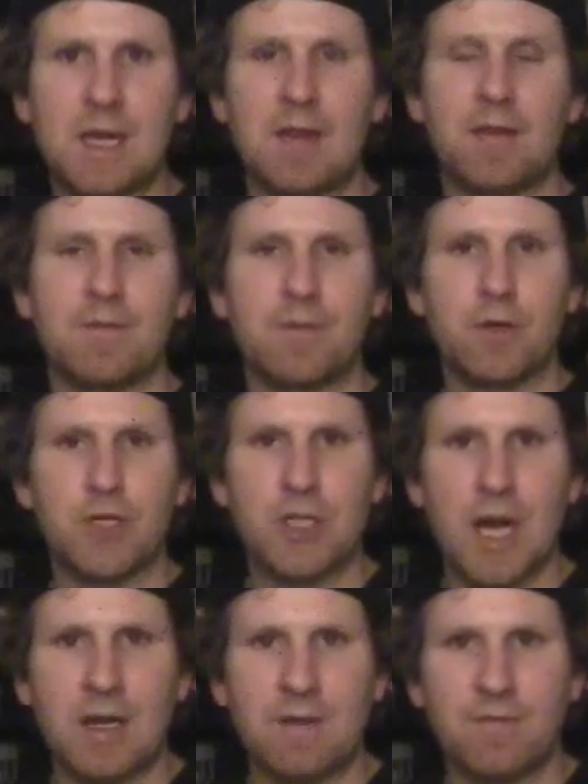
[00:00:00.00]
on the first
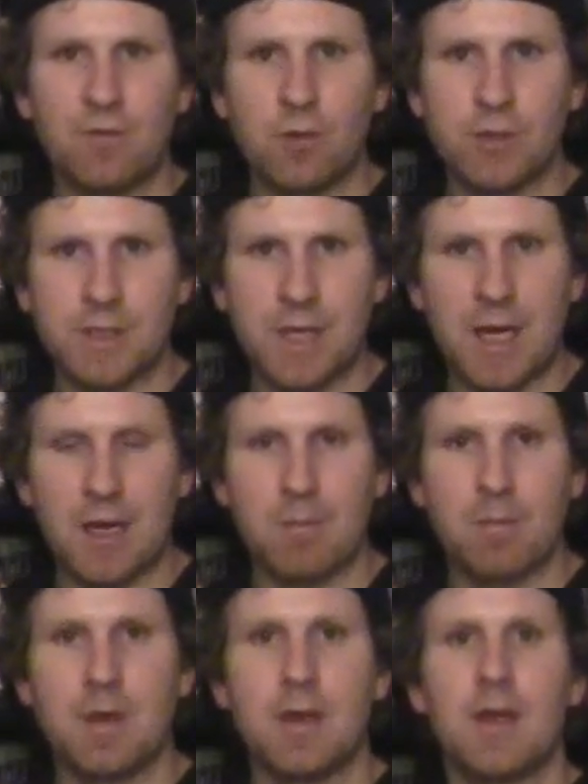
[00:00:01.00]
Shining Force game.
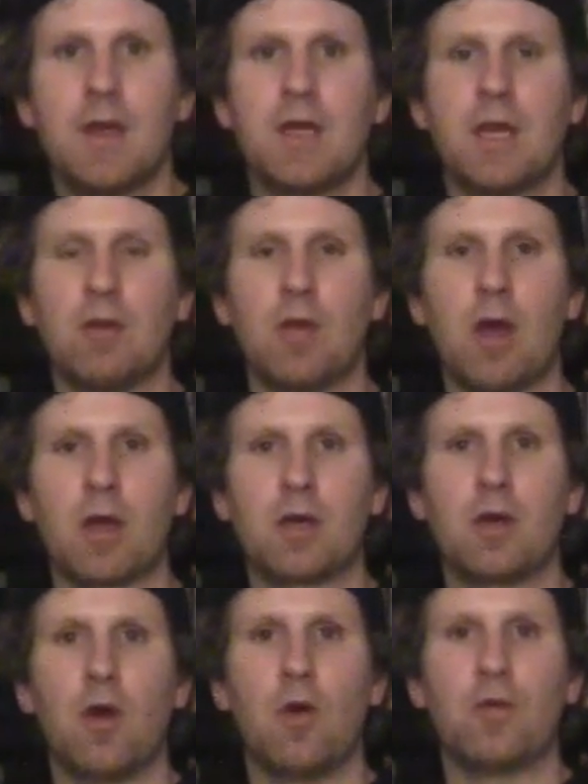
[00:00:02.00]
Now long
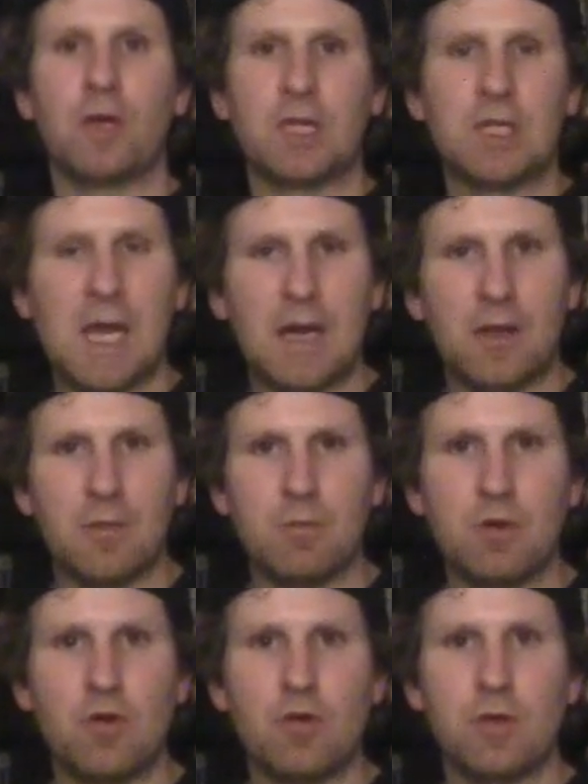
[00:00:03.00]
ago, the Clan of the
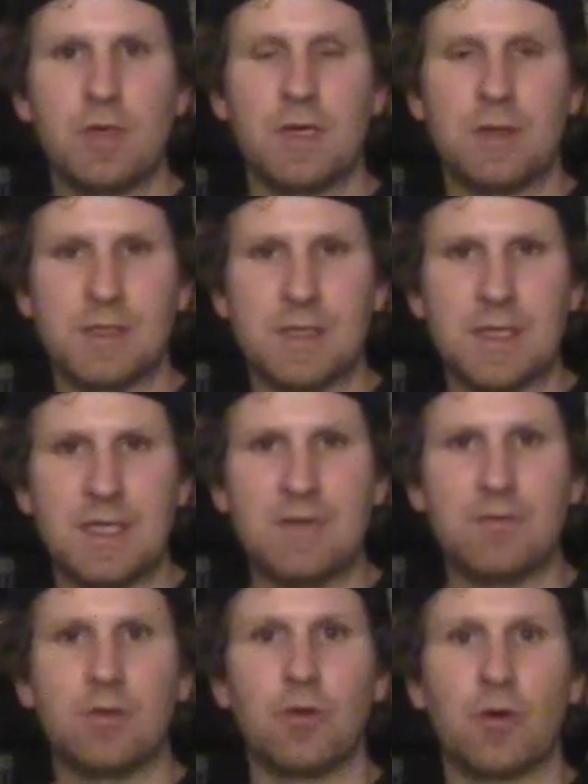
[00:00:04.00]
Moon is an
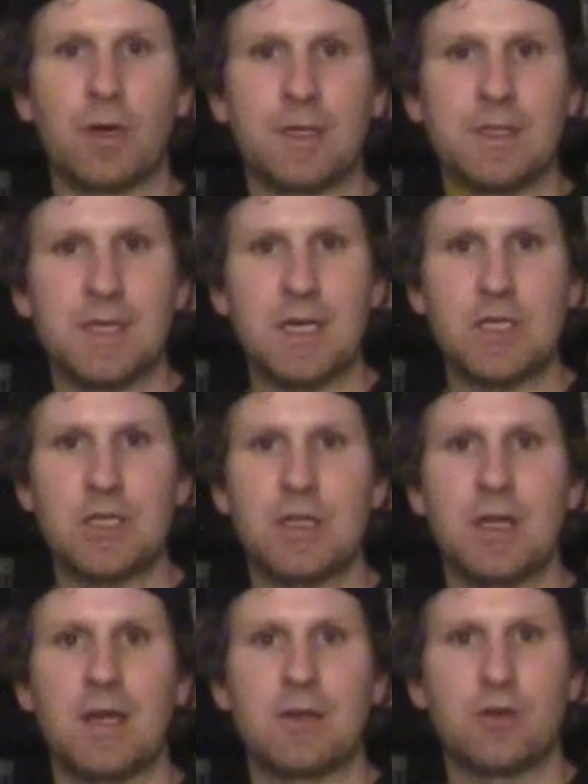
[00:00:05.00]
evil
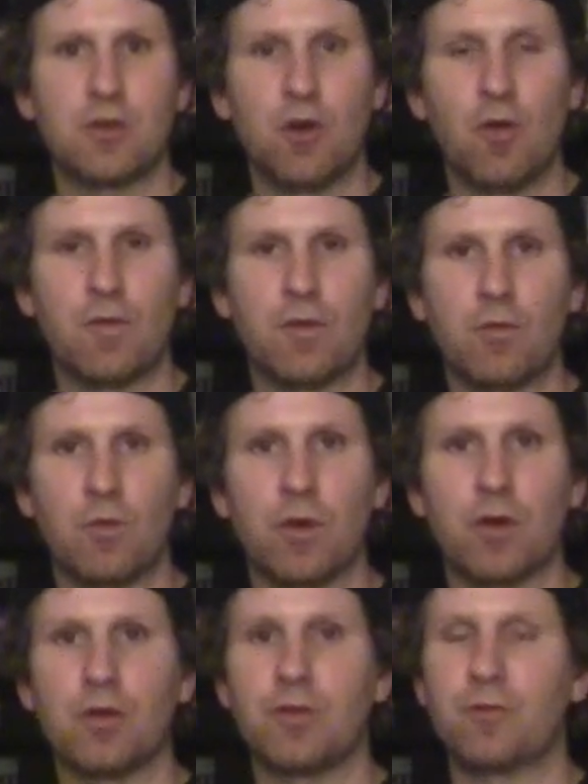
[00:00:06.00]
organization that took over the
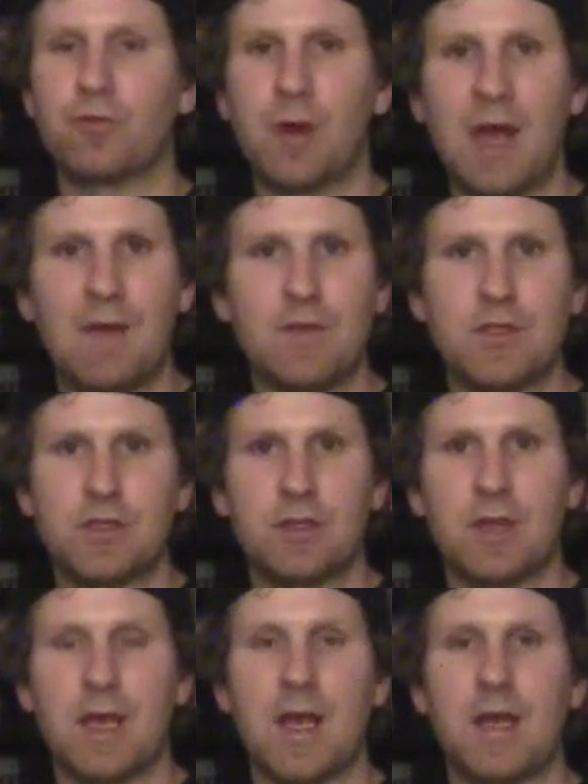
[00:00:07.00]
world, ravaged the
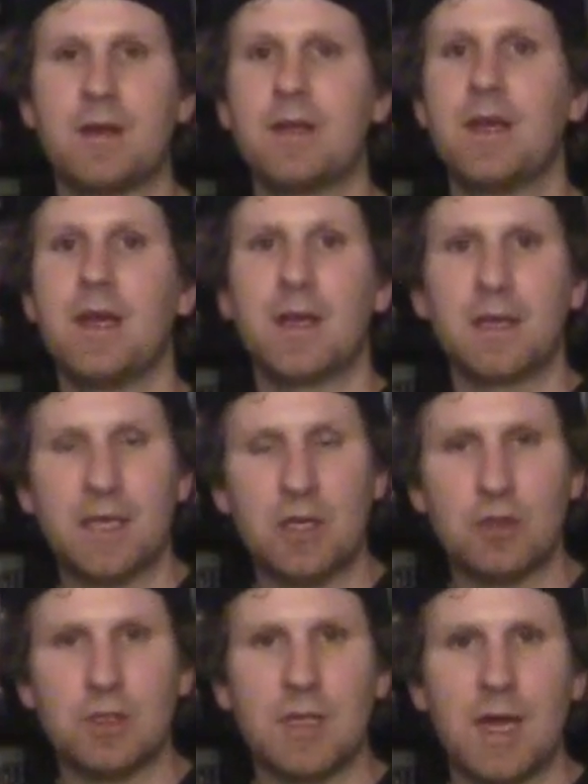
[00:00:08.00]
land,
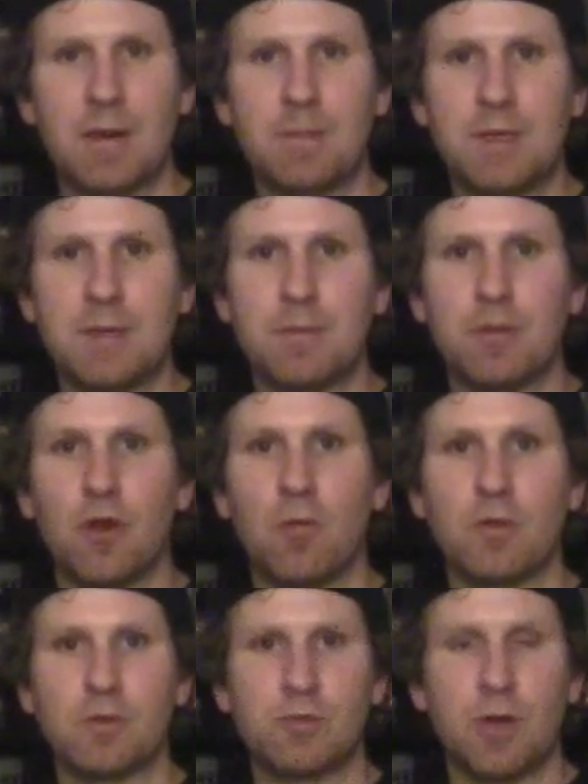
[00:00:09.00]
killed a lot of people,
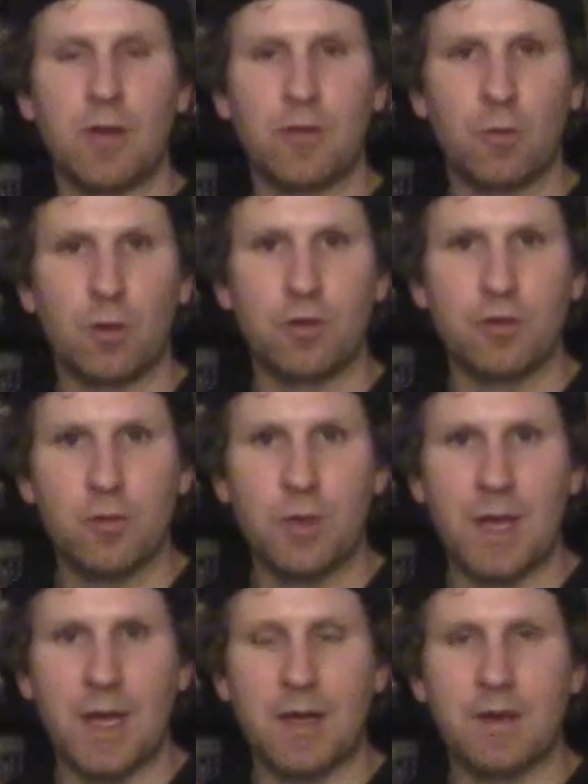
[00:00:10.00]
almost brought the world to
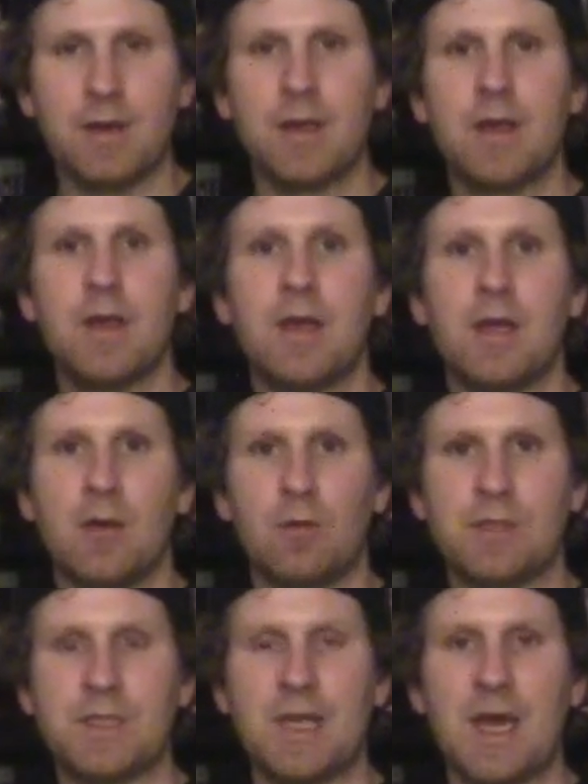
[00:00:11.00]
an end. It
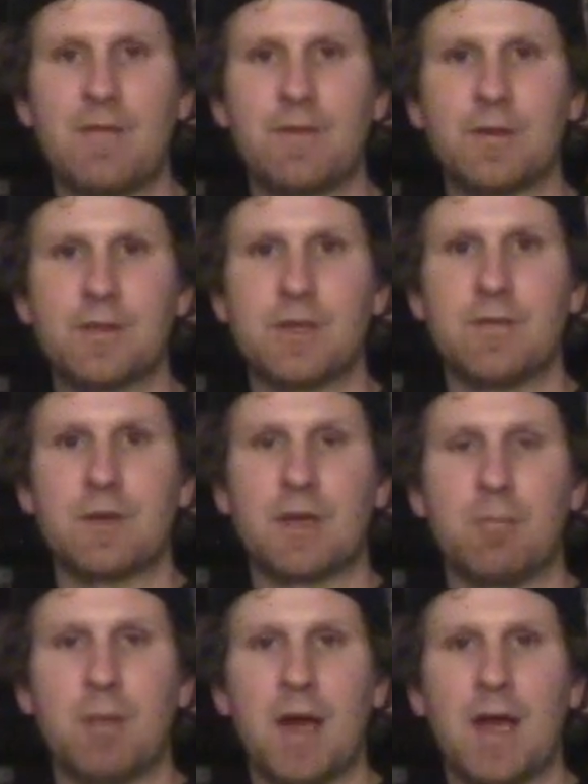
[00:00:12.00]
was the efforts of a
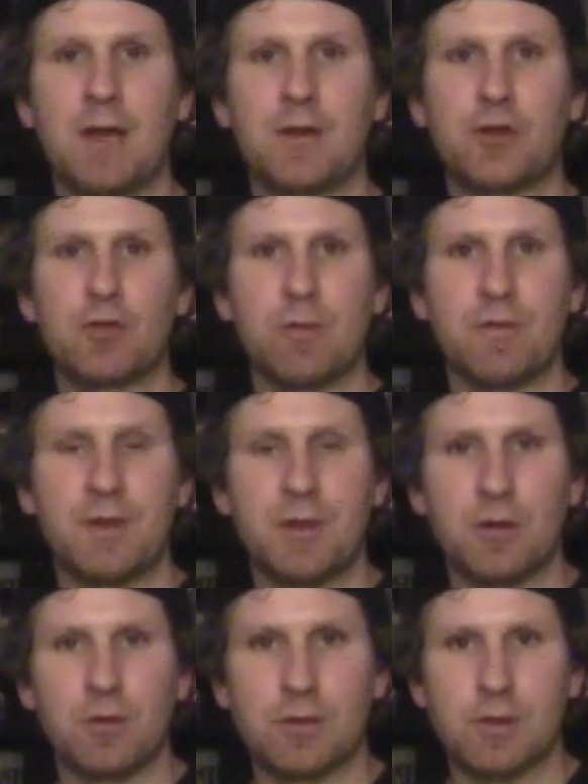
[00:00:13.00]
combined group of
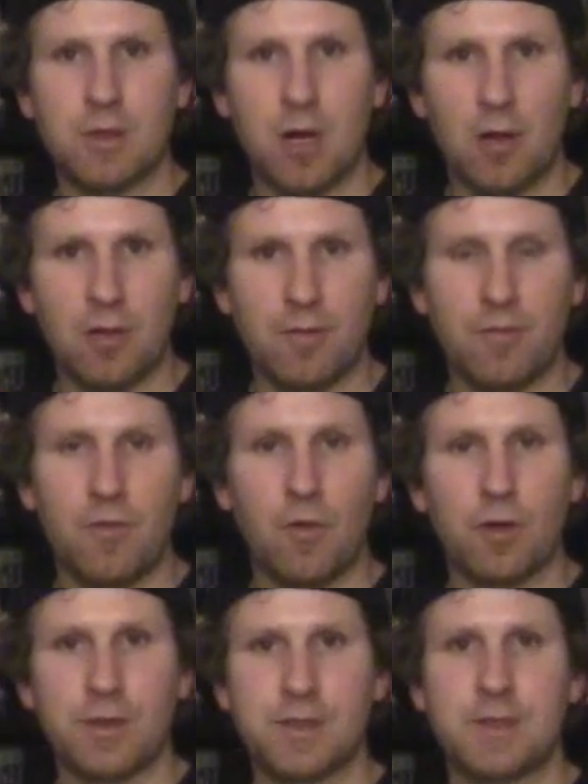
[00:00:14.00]
heroes called the
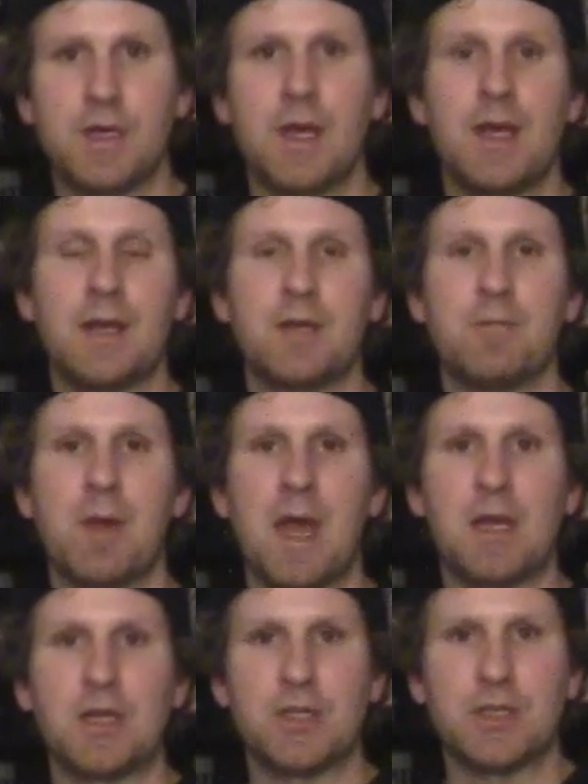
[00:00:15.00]
Force to
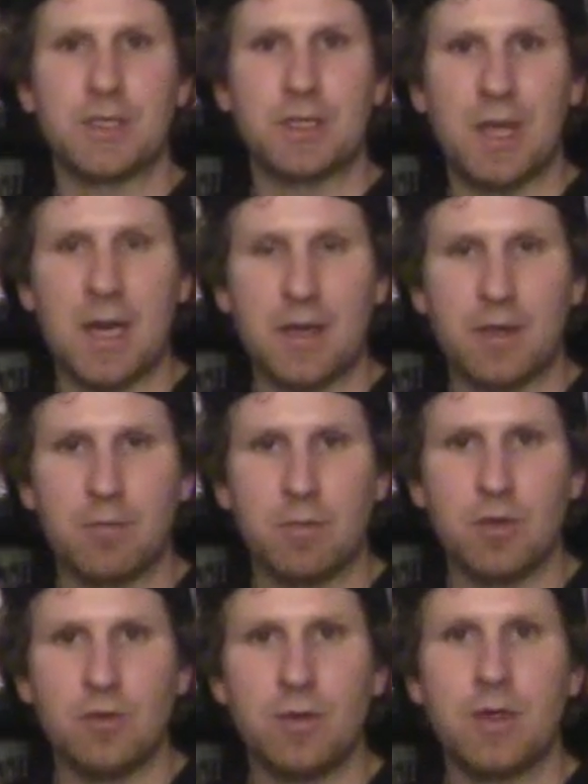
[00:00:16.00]
banish this Clan of the
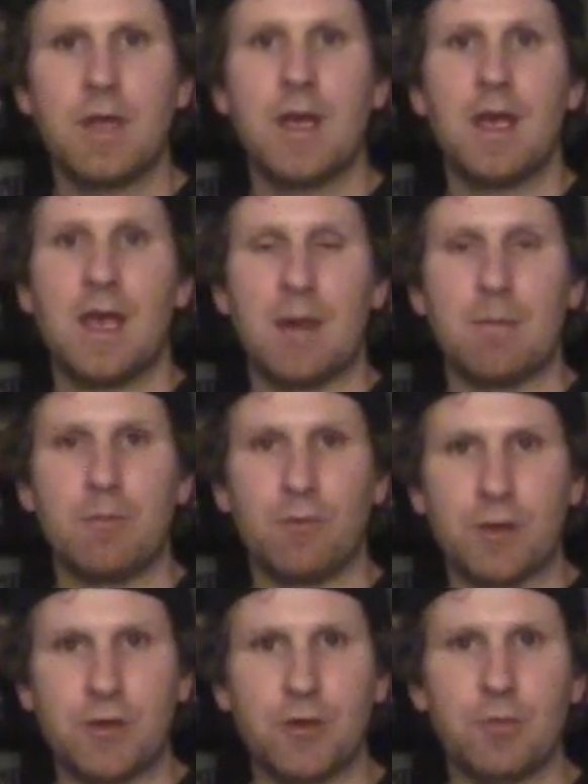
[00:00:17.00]
Moon and
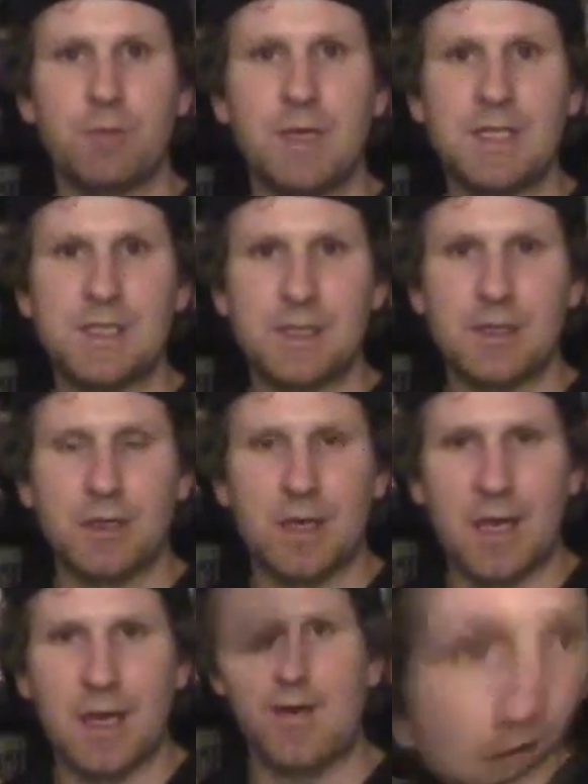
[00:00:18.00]
return peace to the
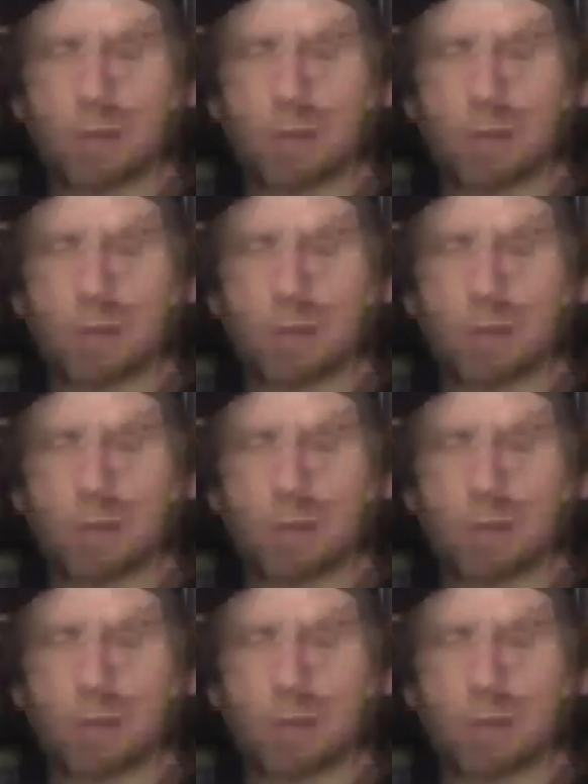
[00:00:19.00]
land.